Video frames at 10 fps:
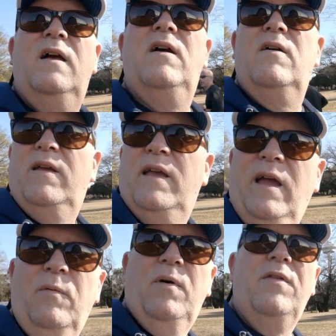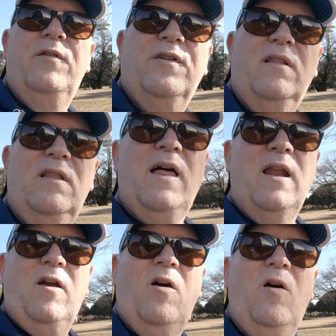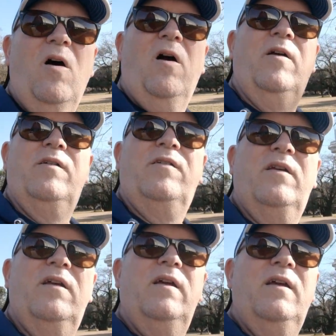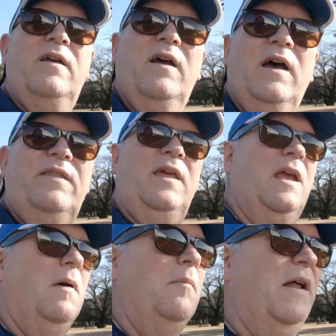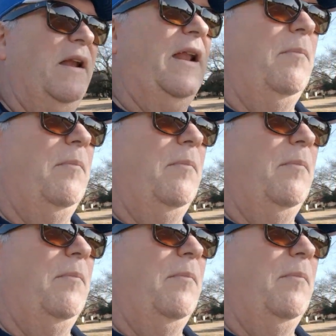Okay, well, there's a lot of cars. I think I'm about out of